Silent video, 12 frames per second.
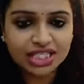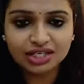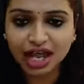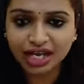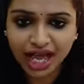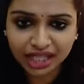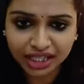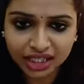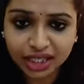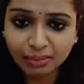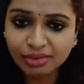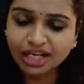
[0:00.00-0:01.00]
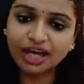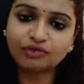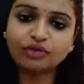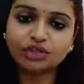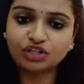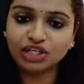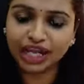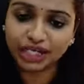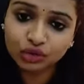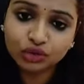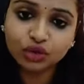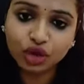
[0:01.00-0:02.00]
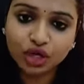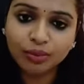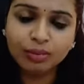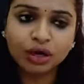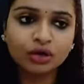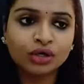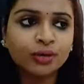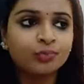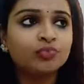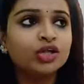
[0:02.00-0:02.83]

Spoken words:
another remedy I would like to talk about.